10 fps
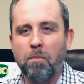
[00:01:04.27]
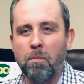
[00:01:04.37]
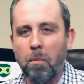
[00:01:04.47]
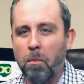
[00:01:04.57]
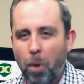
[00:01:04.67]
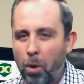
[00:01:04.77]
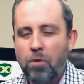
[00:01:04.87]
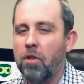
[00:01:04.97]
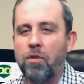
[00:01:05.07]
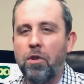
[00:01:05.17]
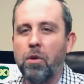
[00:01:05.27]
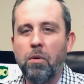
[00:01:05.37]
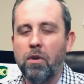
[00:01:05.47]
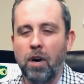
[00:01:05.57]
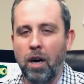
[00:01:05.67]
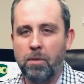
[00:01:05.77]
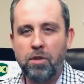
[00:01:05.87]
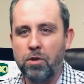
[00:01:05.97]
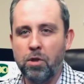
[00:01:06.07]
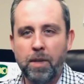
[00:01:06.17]
Most of you, I'm
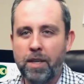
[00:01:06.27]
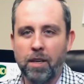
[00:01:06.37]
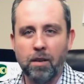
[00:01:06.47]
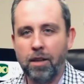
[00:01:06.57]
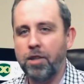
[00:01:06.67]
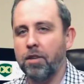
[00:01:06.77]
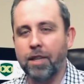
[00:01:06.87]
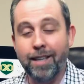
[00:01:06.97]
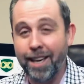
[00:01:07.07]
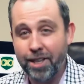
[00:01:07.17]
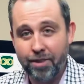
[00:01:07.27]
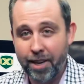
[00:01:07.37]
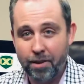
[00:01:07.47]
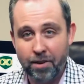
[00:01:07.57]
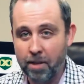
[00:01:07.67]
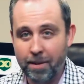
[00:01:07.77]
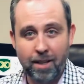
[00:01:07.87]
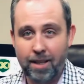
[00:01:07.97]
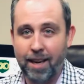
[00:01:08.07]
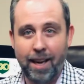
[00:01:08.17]
assuming, unless you're a day trader or something
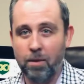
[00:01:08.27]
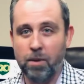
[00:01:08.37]
like that,